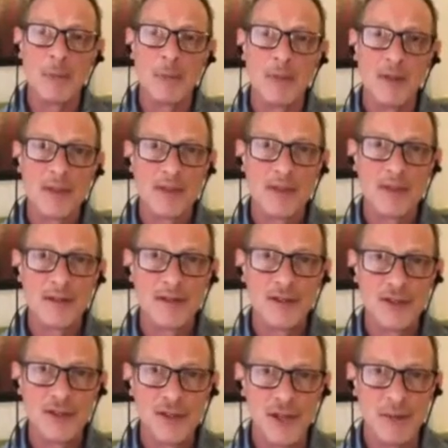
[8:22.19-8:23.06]
with
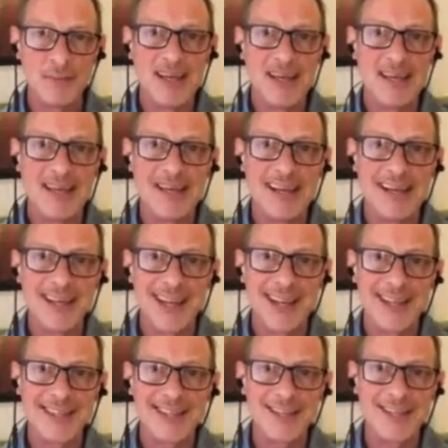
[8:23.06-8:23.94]
Jimmy and
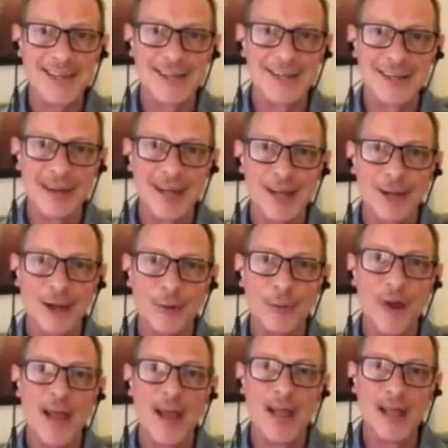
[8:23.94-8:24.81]
Langston and
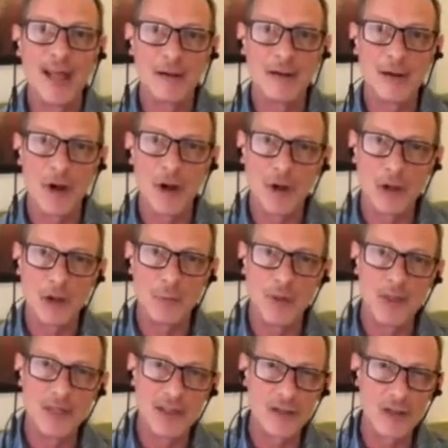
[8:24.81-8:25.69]
Lorraine talking
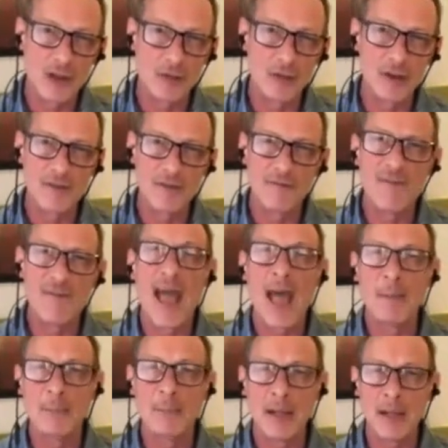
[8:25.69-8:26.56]
with each other as
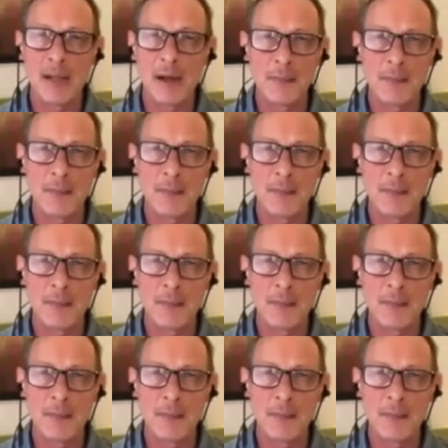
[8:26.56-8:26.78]
family,